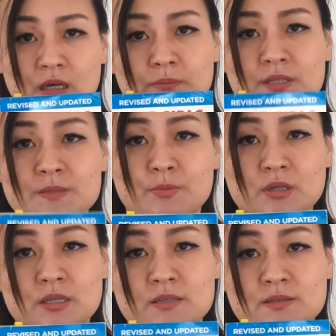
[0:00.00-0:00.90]
This book
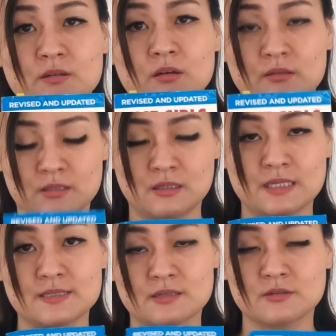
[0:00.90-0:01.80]
is called
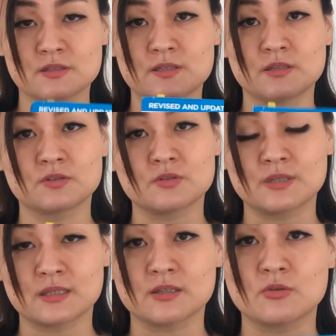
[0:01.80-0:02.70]
Nice Girls Still Don't
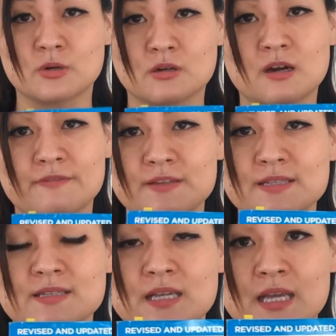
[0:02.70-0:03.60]
Get the Corner
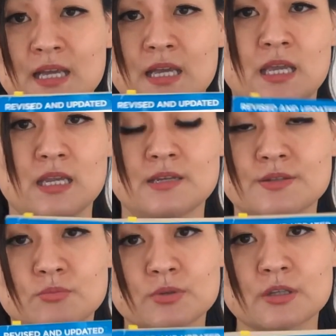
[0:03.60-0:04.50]
Office. It is a
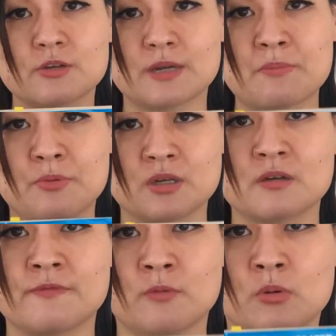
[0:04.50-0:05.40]
really great book
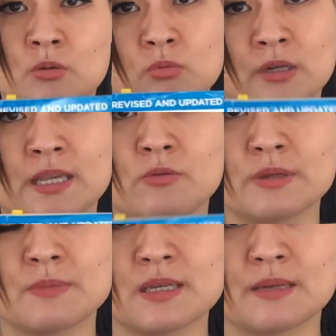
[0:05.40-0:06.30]
for working
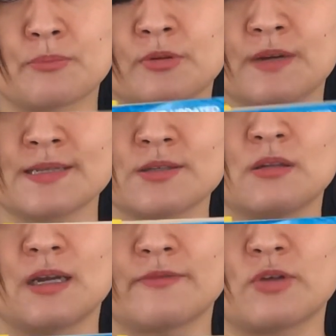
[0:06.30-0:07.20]
women. It provides a
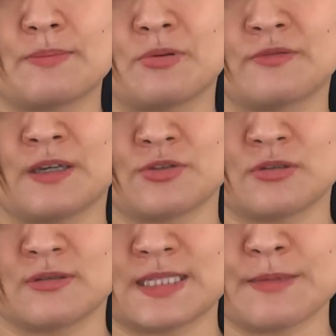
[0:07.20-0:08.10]
lot of great professional
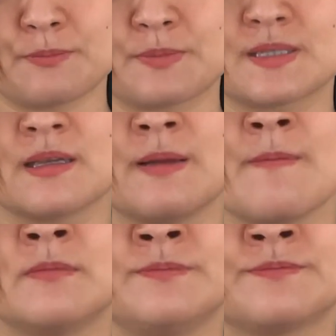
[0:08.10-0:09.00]
tips
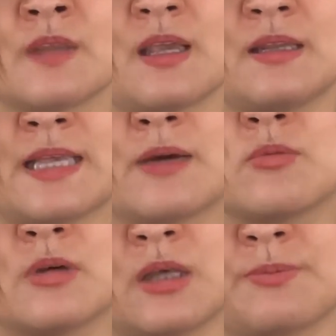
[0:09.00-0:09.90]
that will
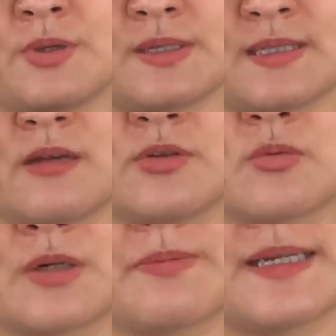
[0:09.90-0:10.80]
help you excel in the
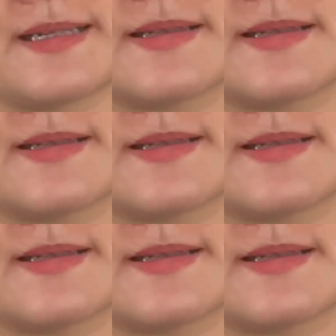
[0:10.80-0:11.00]
workplace.